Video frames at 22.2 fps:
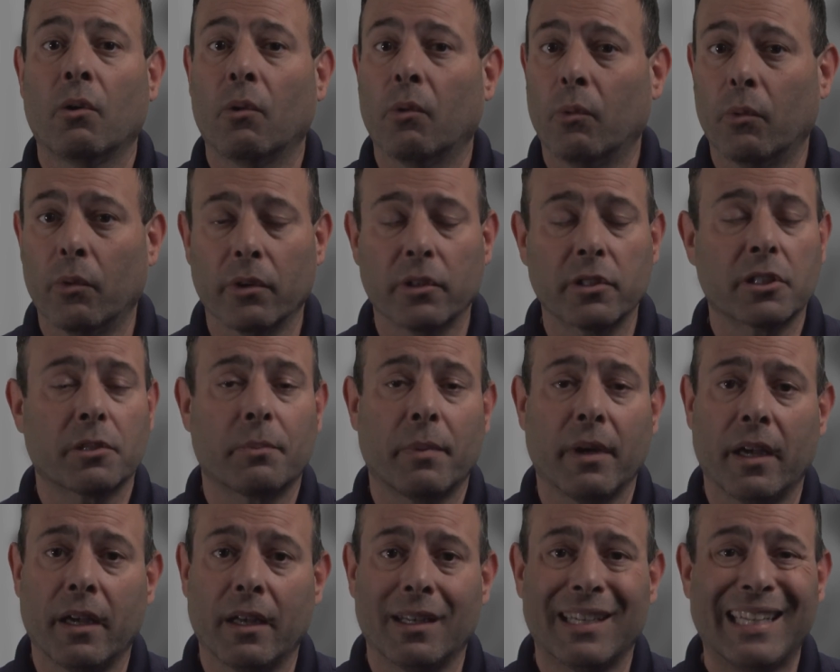will
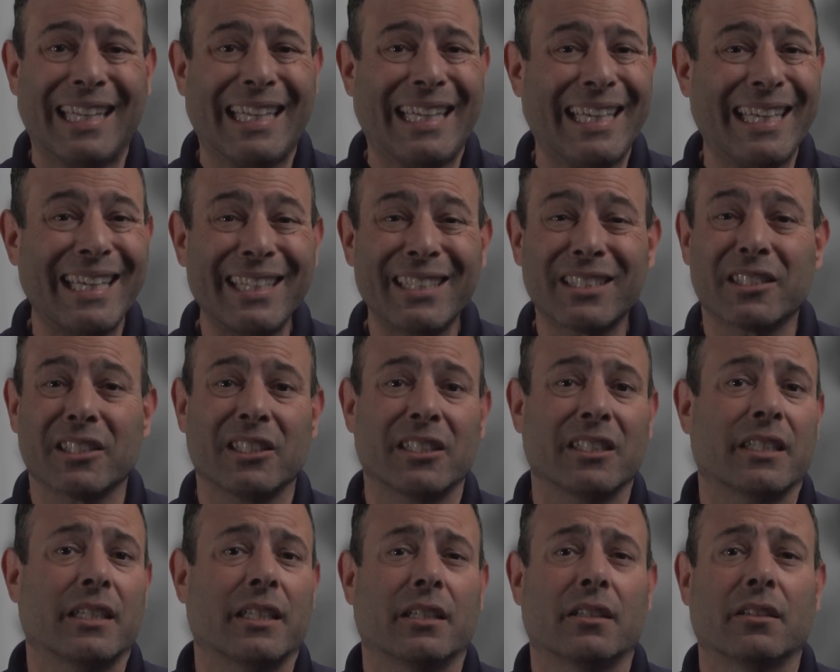spend
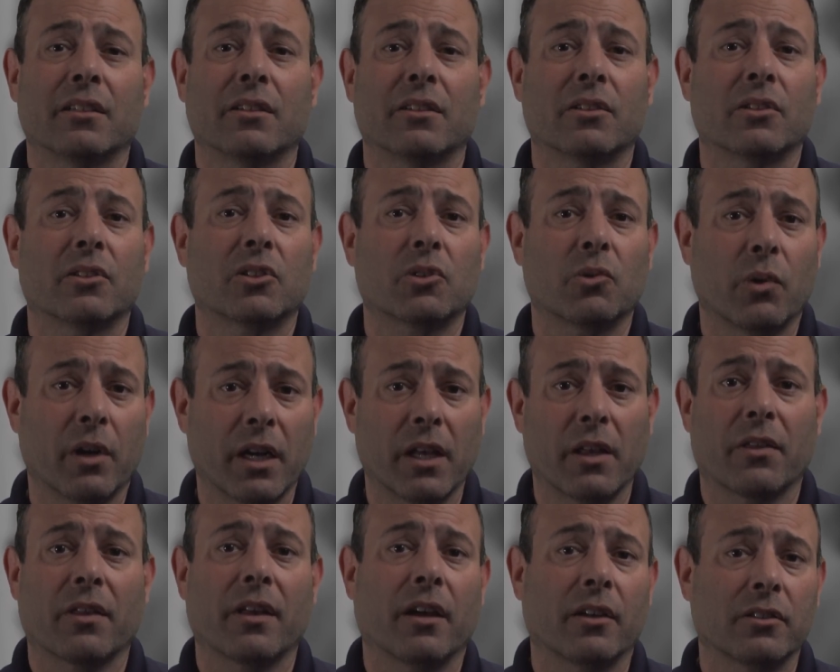easily
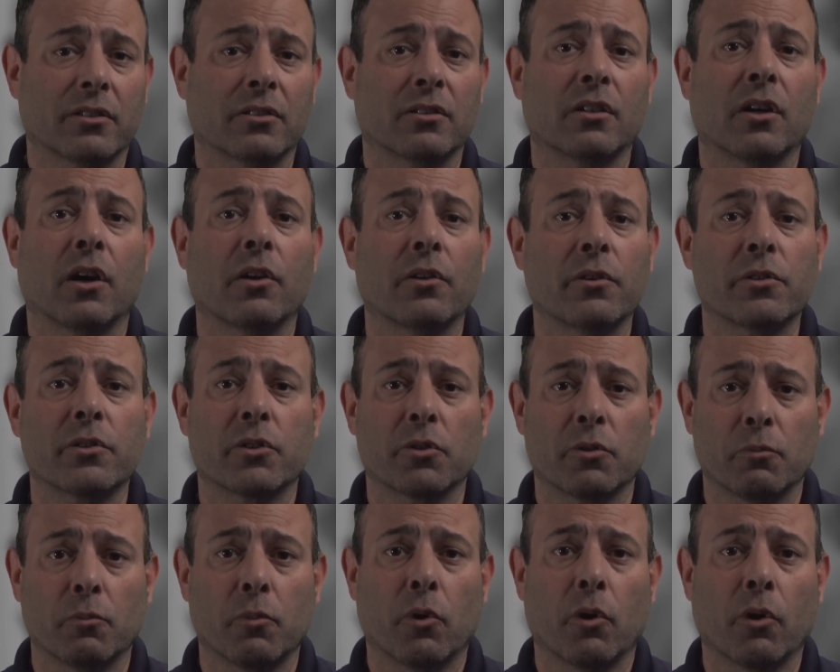$20,000
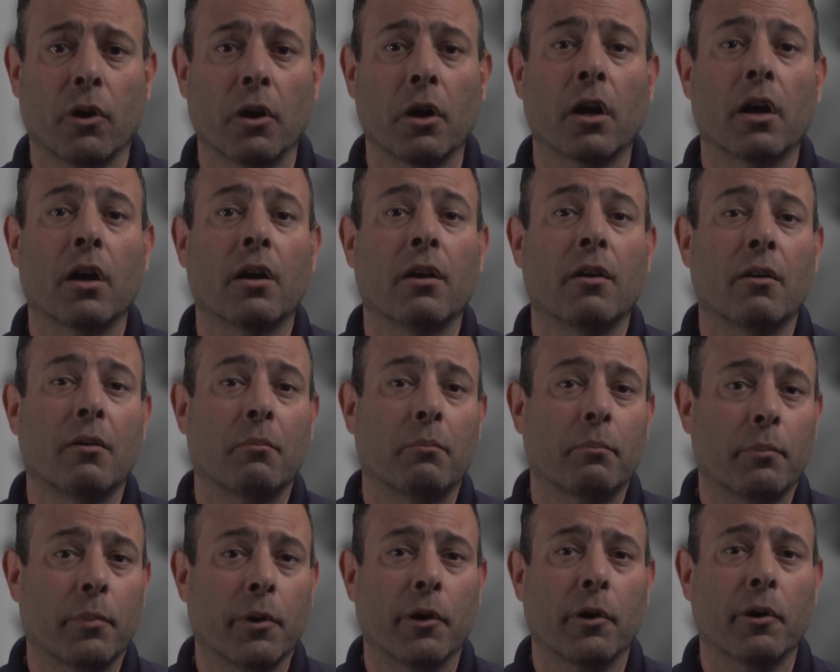or more
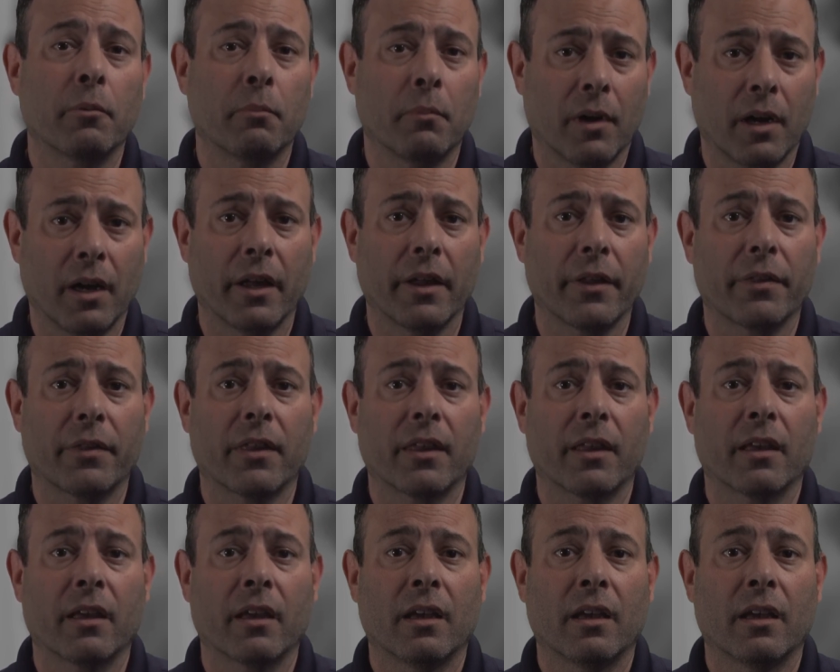per month